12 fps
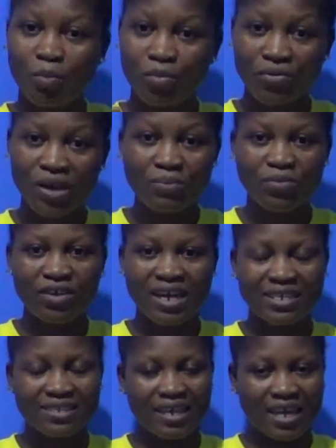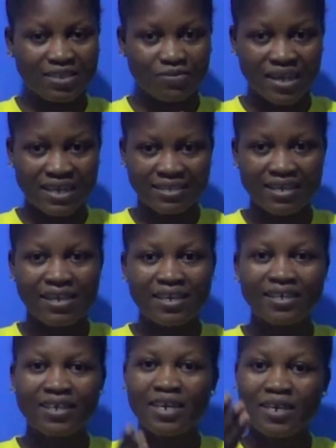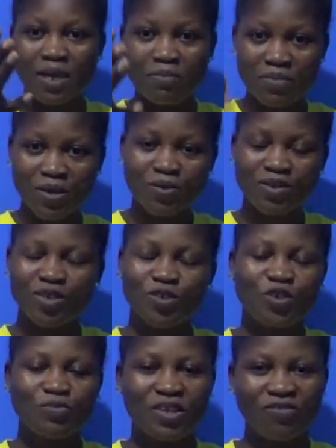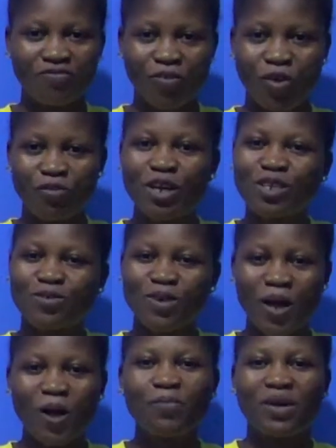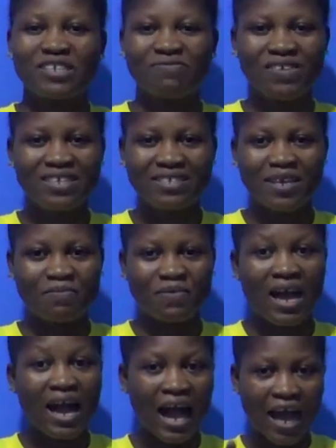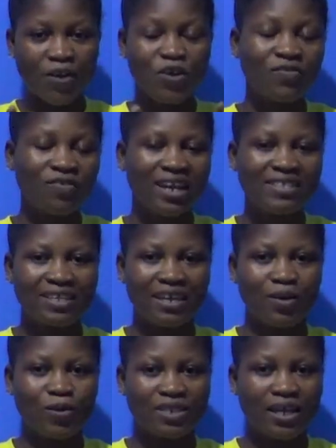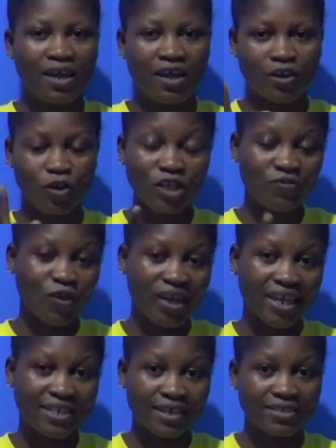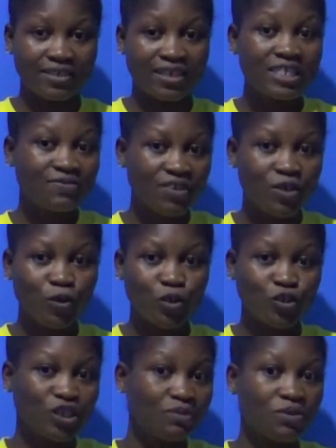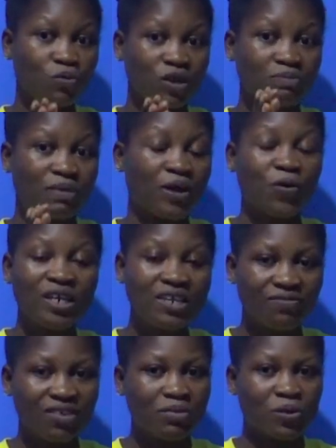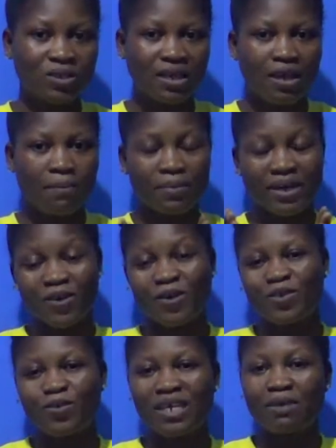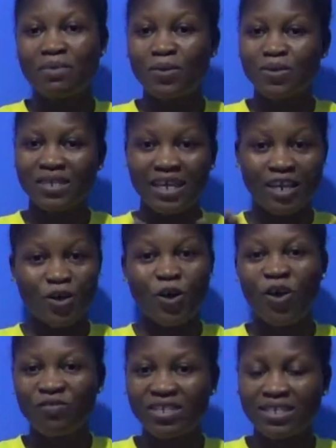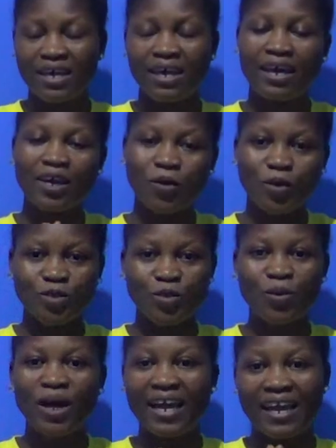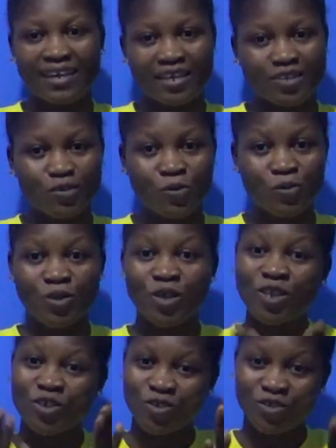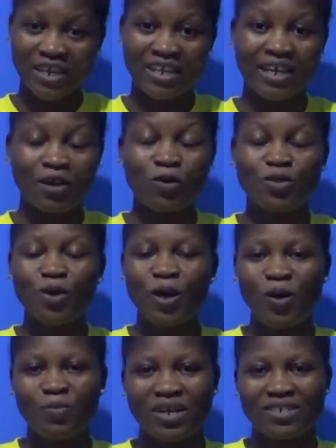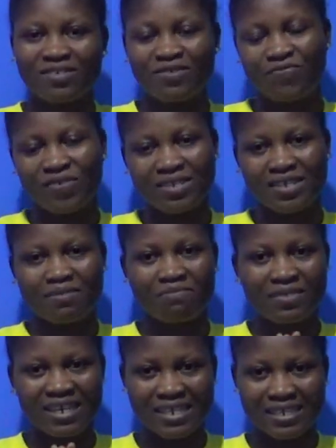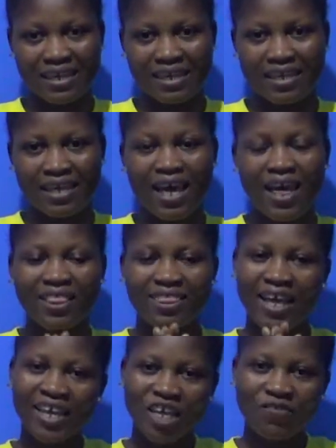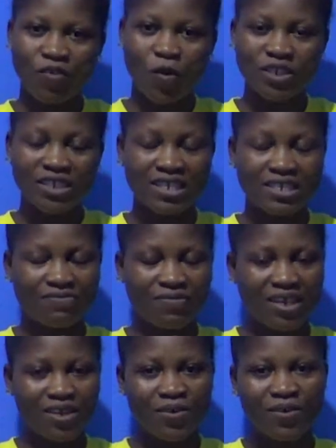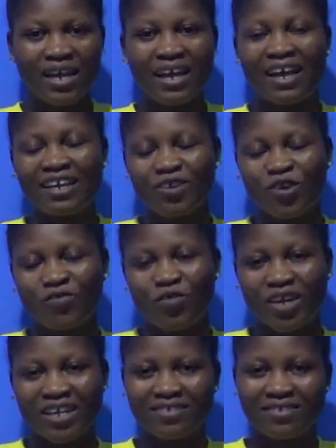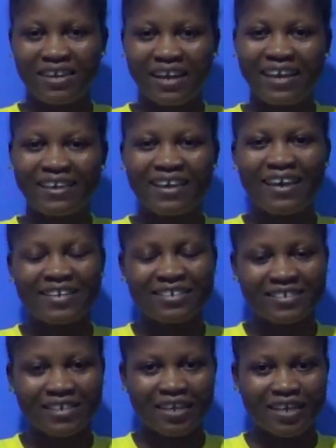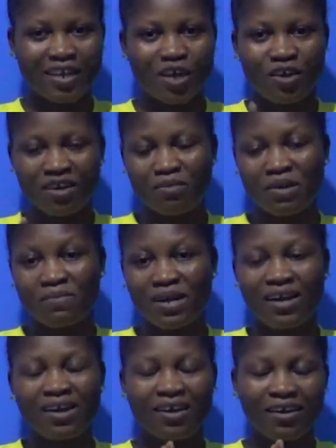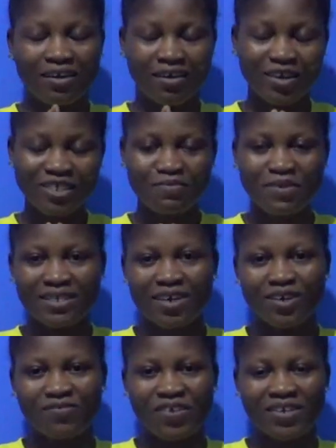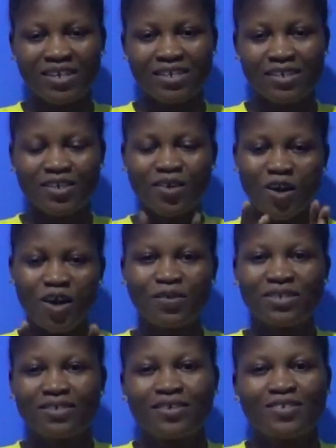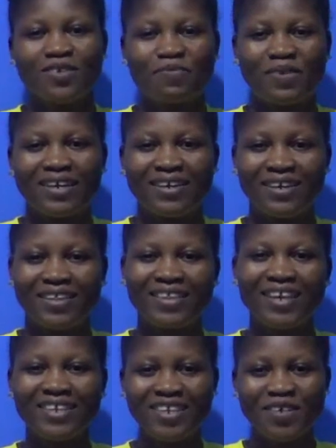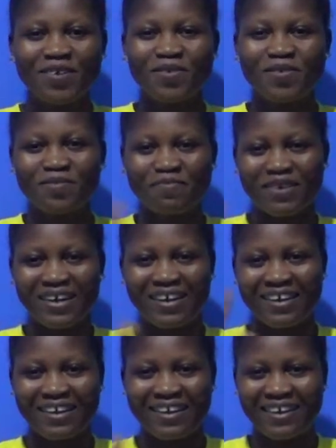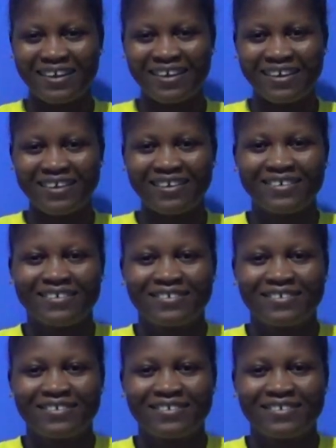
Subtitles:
period products, as we are saying, the males should be involved to help us fix them. I know you've learned a lot. Don't forget that this video shouldn't be watched by only females, but also the males in your office and also in the schools, so that they can also help us to fix them neatly. Thank you for watching this video, and don't forget to like and share. Remember, Consummate Health Foundation always got your back. Thank you. Bye.